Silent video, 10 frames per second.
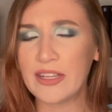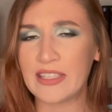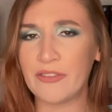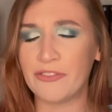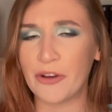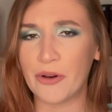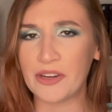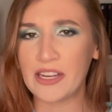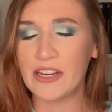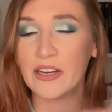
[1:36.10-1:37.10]
info on
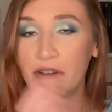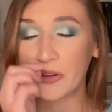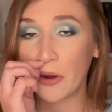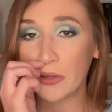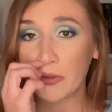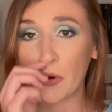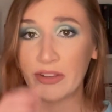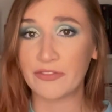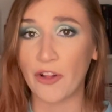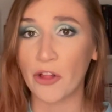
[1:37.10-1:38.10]
here, and you can also
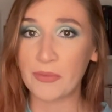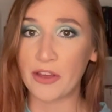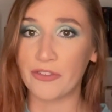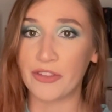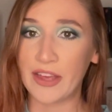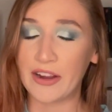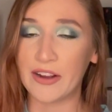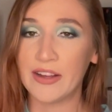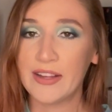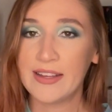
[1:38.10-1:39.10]
always follow me over
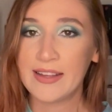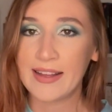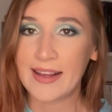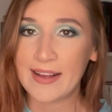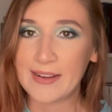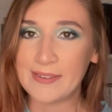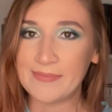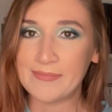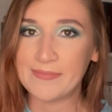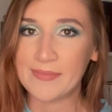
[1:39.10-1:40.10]
there.
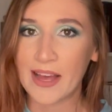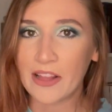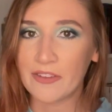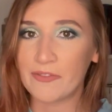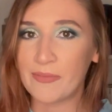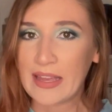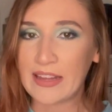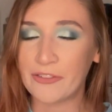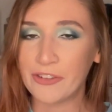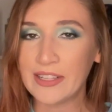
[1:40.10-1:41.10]
I love making
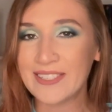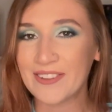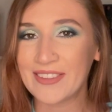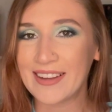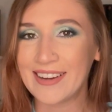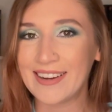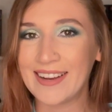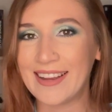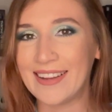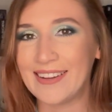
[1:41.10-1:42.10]
new friends on there,
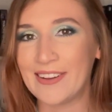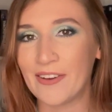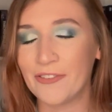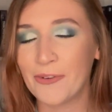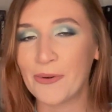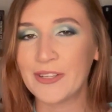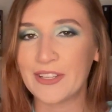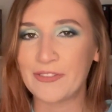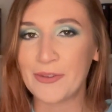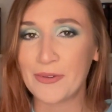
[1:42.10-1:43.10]
and of course,
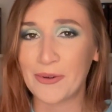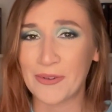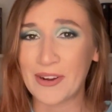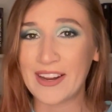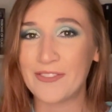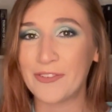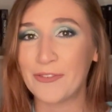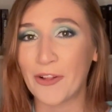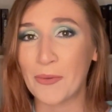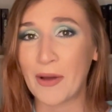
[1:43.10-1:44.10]
if you
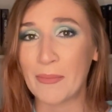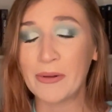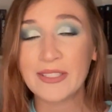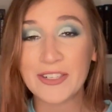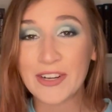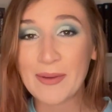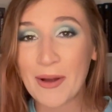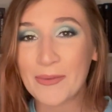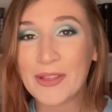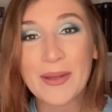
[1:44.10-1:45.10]
follow my Bookstagram,
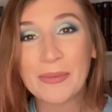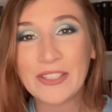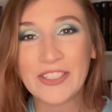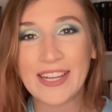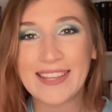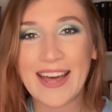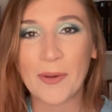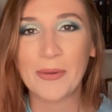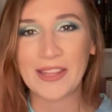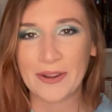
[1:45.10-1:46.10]
I'd really appreciate that. I'll
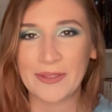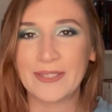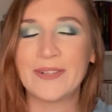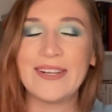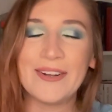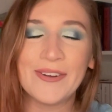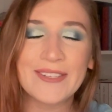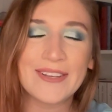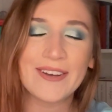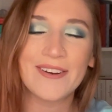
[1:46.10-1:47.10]
put that on the screen
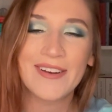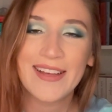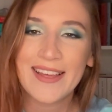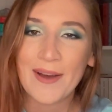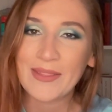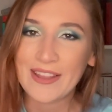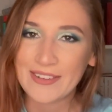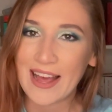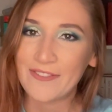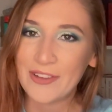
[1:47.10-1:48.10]
also. I'd love
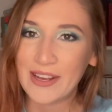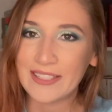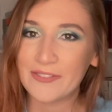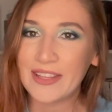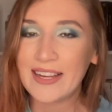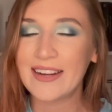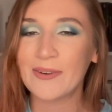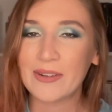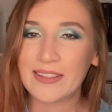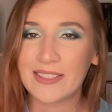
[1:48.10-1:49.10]
to have you guys over
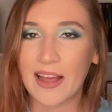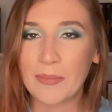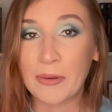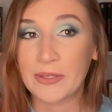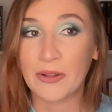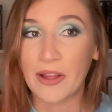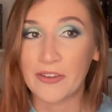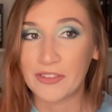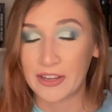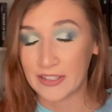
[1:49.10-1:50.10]
there. I post a lot
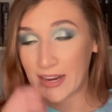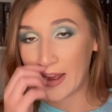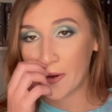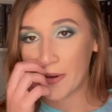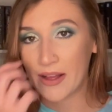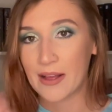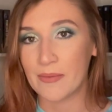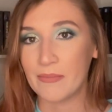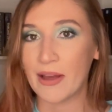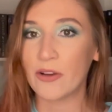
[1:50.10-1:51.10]
over there now,
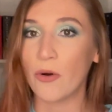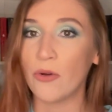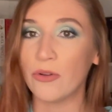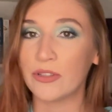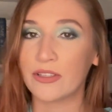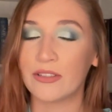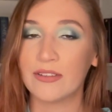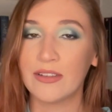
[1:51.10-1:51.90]
and my goals